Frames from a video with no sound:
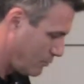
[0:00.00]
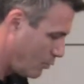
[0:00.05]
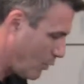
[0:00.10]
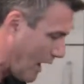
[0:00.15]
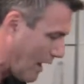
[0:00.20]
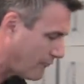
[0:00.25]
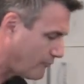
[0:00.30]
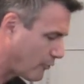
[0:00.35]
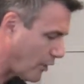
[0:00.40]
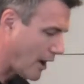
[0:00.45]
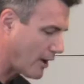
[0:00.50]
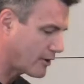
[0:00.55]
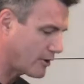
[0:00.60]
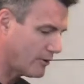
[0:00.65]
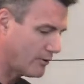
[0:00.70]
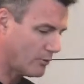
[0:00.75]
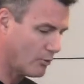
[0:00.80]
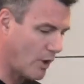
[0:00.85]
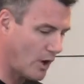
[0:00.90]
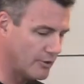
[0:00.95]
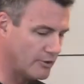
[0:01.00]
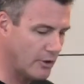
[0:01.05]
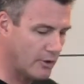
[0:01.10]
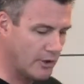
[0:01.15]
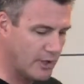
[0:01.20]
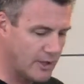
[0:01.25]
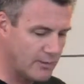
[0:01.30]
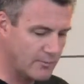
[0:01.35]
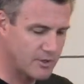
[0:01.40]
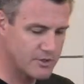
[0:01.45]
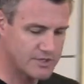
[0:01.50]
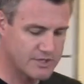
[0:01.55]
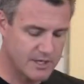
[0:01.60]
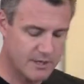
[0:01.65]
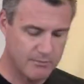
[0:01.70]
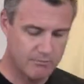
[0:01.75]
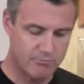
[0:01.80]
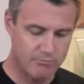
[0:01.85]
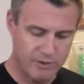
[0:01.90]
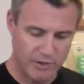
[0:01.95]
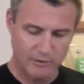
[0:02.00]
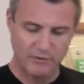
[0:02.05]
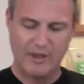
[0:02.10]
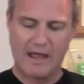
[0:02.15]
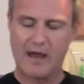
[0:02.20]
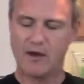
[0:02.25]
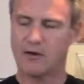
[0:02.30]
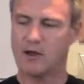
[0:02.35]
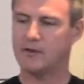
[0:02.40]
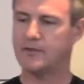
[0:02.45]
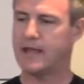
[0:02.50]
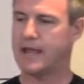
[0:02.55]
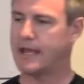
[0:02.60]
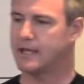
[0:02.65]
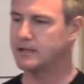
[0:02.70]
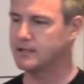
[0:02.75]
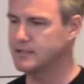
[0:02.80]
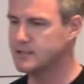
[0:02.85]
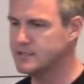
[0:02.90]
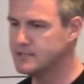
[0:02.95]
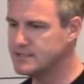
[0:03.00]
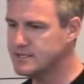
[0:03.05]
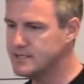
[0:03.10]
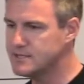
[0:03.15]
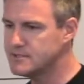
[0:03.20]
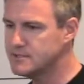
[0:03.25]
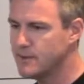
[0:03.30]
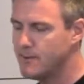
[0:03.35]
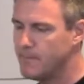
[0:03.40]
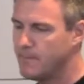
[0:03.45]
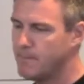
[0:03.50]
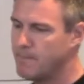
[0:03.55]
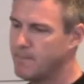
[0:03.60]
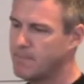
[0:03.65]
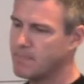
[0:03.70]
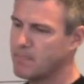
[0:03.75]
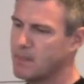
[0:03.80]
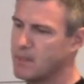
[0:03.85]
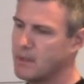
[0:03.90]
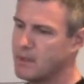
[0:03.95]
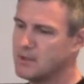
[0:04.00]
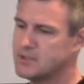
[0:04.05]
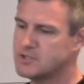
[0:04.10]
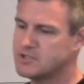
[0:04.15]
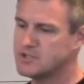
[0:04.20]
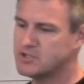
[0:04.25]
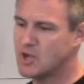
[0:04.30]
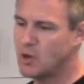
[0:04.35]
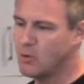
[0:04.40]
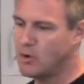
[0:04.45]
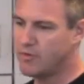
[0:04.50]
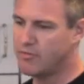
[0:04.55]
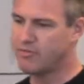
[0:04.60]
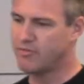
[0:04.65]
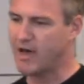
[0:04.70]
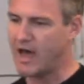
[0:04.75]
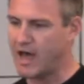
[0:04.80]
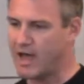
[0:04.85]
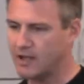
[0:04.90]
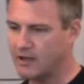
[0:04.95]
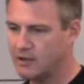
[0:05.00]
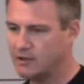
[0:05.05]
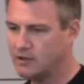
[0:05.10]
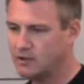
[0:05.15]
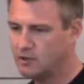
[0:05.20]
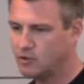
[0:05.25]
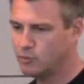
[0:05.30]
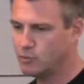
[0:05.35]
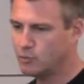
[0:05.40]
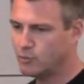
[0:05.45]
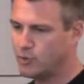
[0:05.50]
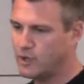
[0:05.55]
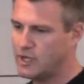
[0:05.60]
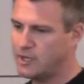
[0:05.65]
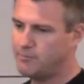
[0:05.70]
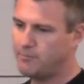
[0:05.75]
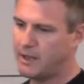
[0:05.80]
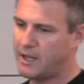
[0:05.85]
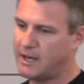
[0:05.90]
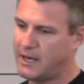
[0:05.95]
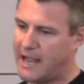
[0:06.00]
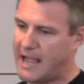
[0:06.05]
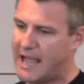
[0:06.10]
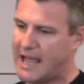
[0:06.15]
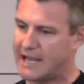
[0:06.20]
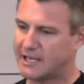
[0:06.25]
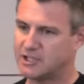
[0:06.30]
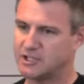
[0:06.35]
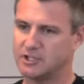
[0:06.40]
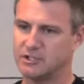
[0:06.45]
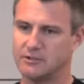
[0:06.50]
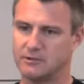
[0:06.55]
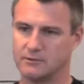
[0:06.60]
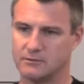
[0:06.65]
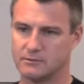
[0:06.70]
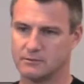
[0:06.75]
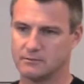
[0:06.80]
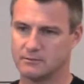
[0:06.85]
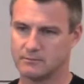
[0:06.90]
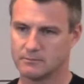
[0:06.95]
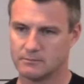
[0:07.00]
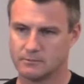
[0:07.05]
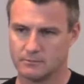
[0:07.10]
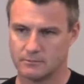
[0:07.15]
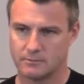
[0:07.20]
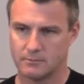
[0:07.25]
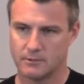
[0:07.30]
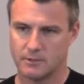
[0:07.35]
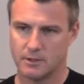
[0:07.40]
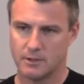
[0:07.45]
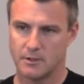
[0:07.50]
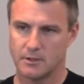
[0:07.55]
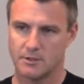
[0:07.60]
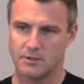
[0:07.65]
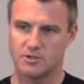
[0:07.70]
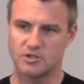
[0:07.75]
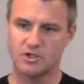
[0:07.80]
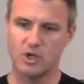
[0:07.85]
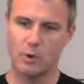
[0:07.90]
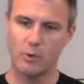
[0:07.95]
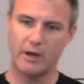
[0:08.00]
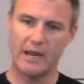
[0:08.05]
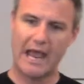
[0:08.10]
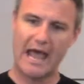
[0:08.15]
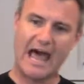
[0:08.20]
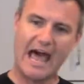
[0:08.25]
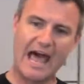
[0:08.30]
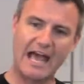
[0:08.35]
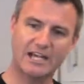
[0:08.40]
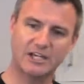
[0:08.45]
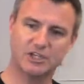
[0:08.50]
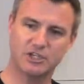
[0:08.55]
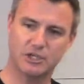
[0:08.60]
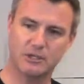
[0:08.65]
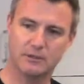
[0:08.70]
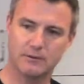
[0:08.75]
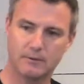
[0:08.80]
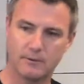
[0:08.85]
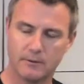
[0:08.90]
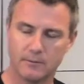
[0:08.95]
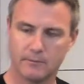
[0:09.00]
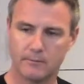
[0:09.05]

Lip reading: Waldo Emerson built out on that. He says, sow a thought, you reap an action. Sow an action,